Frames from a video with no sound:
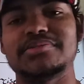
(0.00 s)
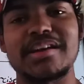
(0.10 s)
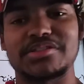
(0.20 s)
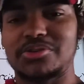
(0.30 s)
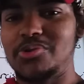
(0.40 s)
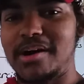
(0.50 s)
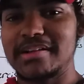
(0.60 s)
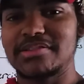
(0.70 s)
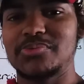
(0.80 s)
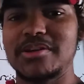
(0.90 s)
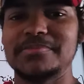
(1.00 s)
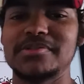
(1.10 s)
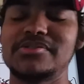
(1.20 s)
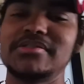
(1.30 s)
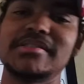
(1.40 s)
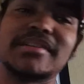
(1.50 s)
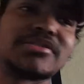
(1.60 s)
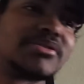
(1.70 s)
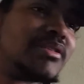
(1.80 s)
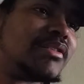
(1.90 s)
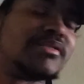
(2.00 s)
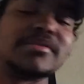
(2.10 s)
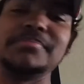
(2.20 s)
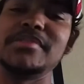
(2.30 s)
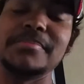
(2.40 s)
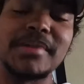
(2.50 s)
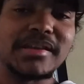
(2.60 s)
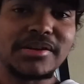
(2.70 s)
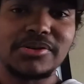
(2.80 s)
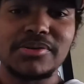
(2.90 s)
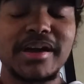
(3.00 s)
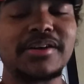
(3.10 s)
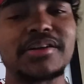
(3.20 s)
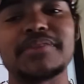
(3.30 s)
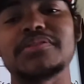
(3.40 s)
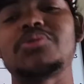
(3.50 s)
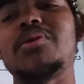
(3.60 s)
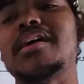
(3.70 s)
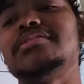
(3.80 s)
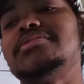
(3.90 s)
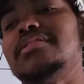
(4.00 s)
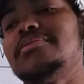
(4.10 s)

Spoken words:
You got your quad sweep, you got the medial area of your quad,